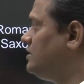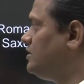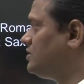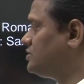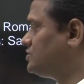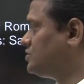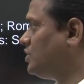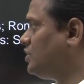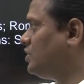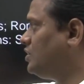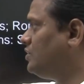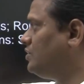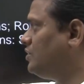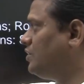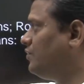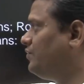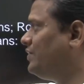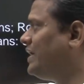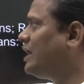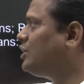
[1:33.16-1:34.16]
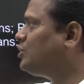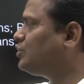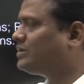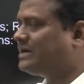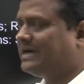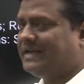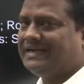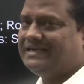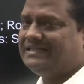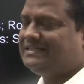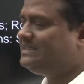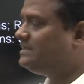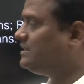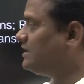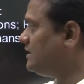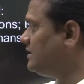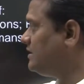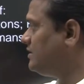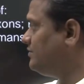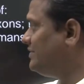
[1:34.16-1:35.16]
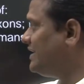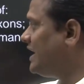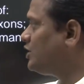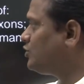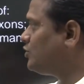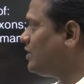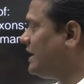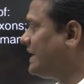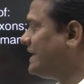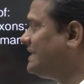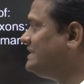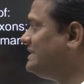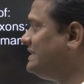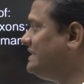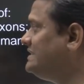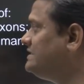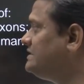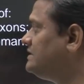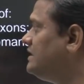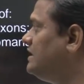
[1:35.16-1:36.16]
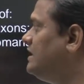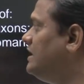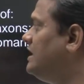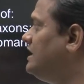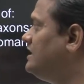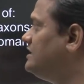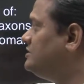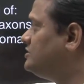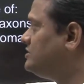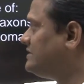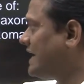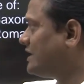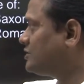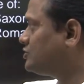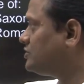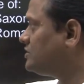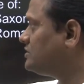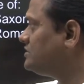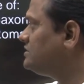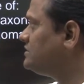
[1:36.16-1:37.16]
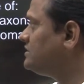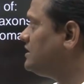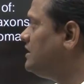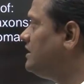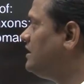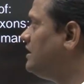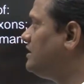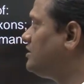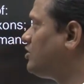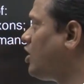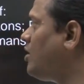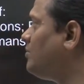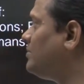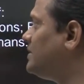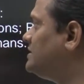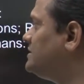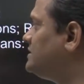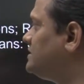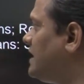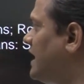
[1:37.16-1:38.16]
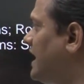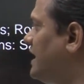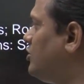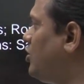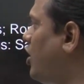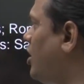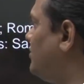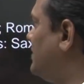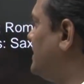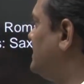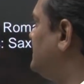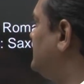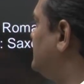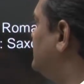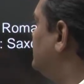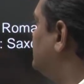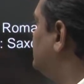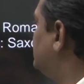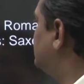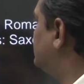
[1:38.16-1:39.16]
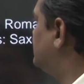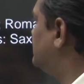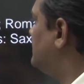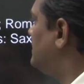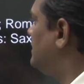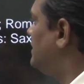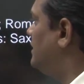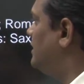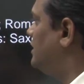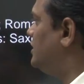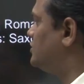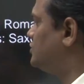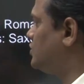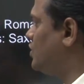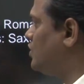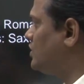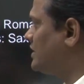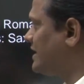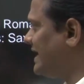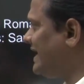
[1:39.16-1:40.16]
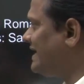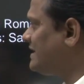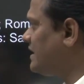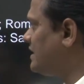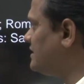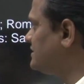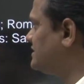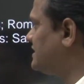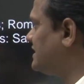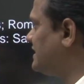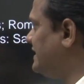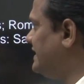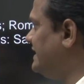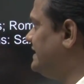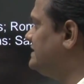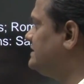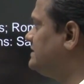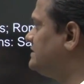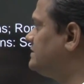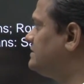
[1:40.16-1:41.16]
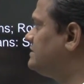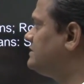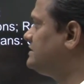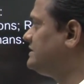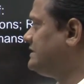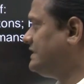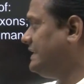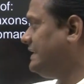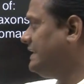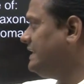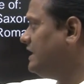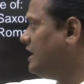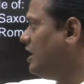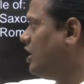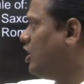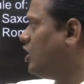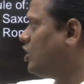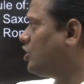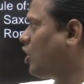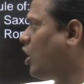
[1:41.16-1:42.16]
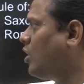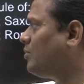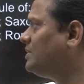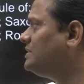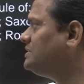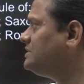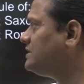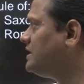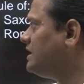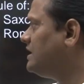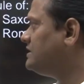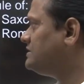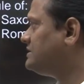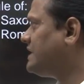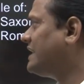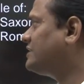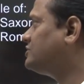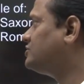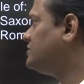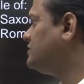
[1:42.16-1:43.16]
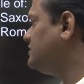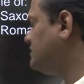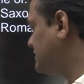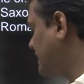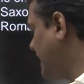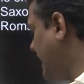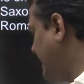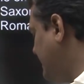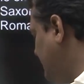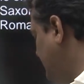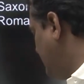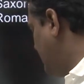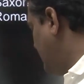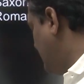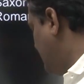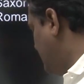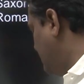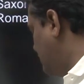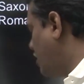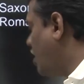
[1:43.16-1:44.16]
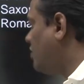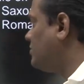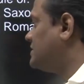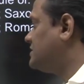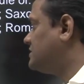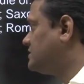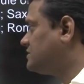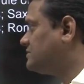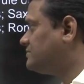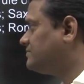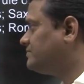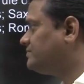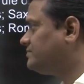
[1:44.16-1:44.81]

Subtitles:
So we are to arrange these Saxons, Romans and Normans. So correct answer is C, Romans, Saxons and Normans.